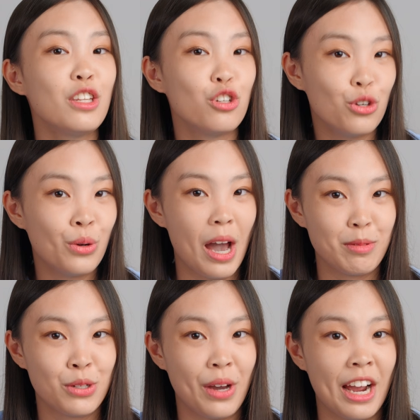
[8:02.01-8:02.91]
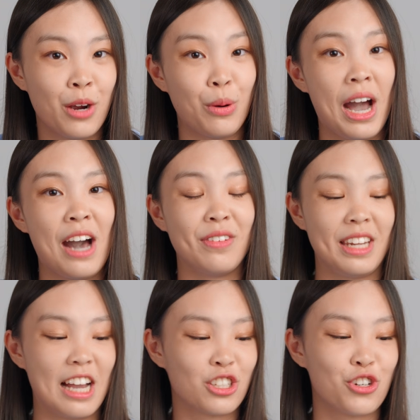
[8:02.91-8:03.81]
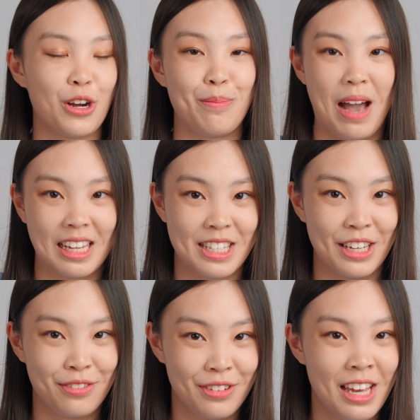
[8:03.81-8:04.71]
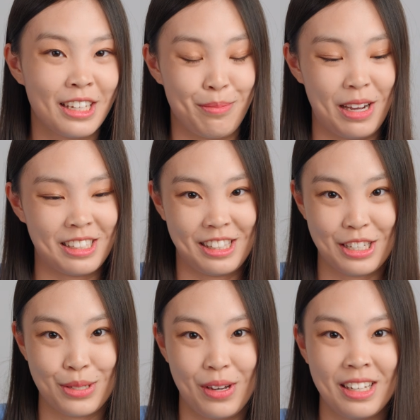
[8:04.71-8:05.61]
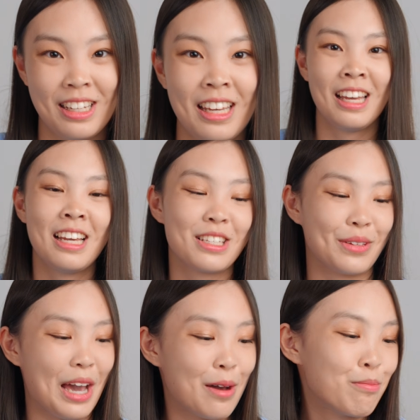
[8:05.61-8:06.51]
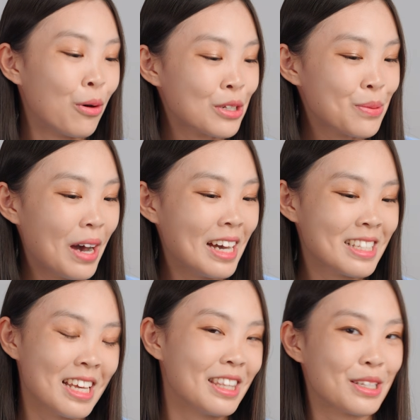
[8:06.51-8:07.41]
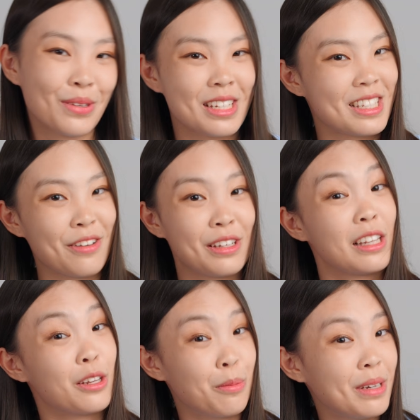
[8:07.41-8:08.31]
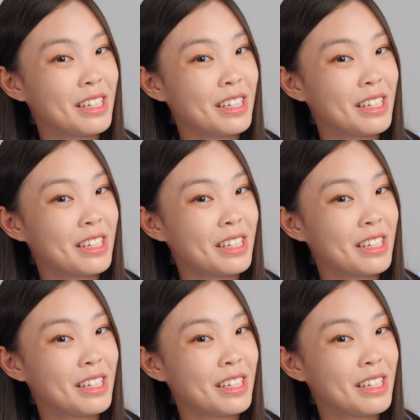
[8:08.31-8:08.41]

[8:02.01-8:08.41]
the new M2 Air will have an extra MagSafe compared to this one. So yeah, ports-wise, this one is definitely a little bit